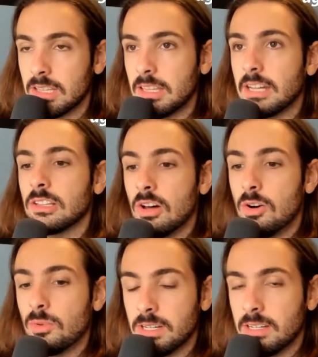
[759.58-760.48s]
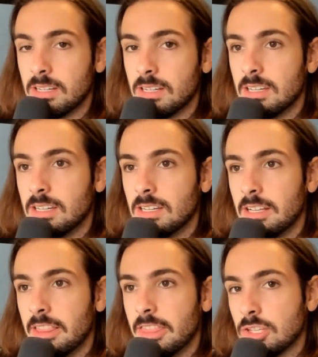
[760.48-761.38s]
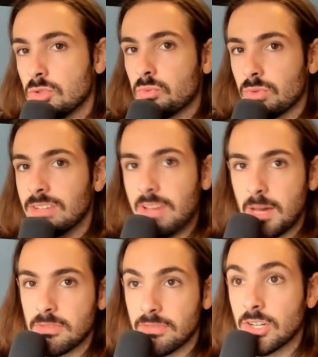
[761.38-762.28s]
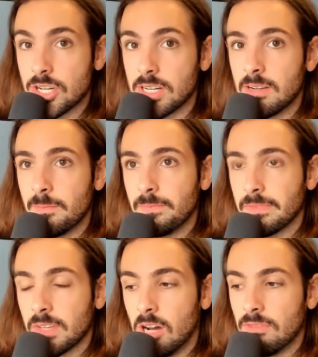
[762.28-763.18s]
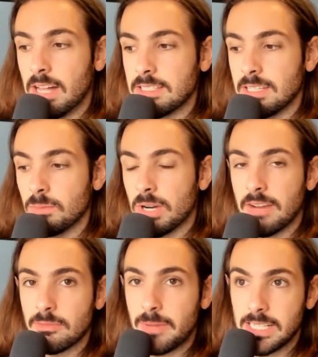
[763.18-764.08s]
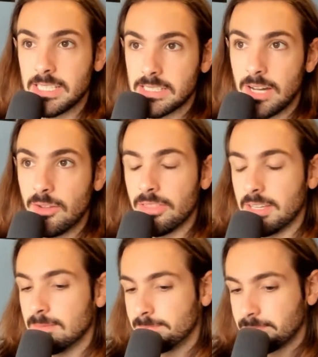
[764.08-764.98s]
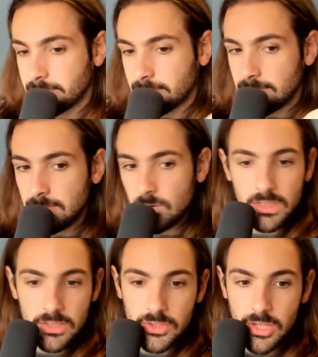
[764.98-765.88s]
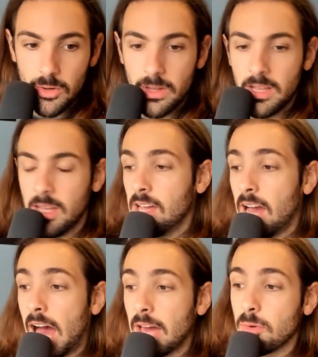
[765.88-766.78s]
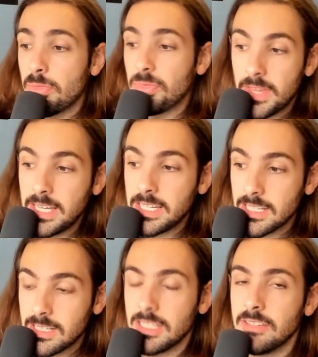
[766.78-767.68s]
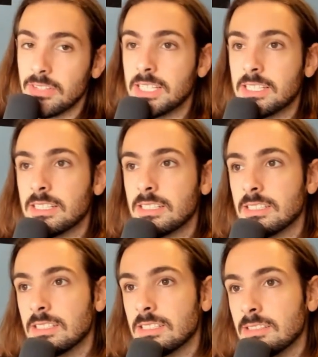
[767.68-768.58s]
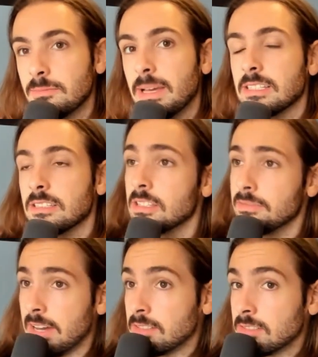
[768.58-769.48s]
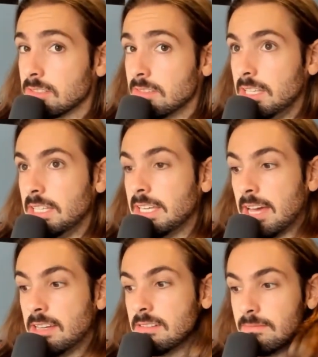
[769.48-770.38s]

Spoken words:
let alone this revamped version of that team where everybody is healthy. So I don't think Cleveland makes it to the finals yet.